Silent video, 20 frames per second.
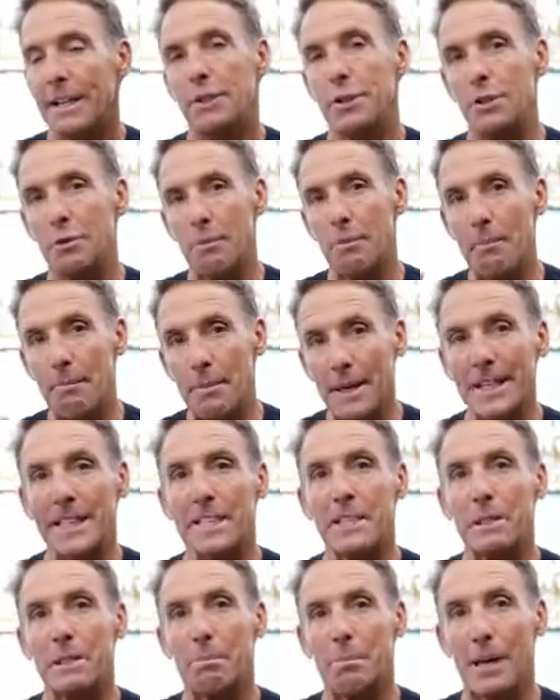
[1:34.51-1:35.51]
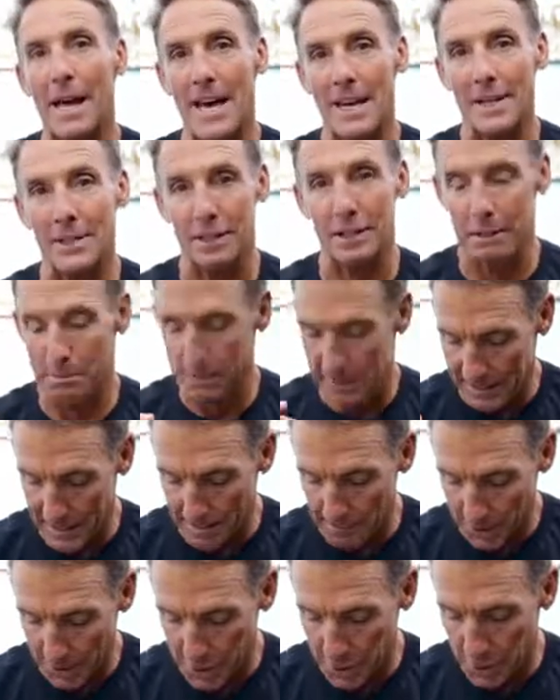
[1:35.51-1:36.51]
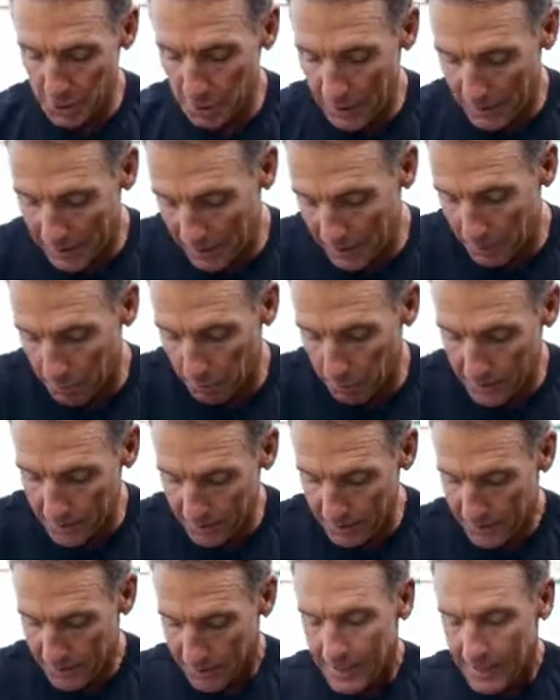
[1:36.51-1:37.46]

to mix the paddles a little bit, and I'm going to show you the other one.